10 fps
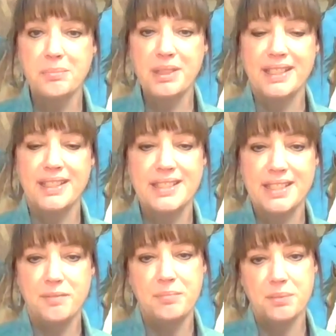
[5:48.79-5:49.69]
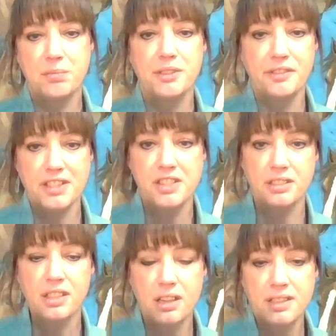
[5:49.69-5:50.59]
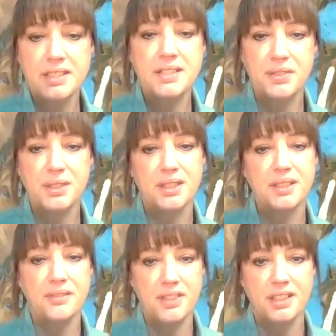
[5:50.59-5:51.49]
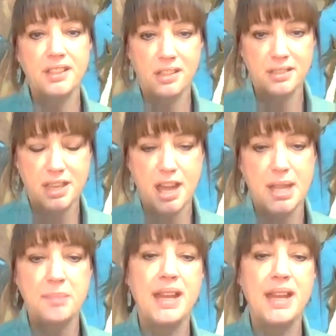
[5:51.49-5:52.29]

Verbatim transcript: because I've been a professional artist for a very long time.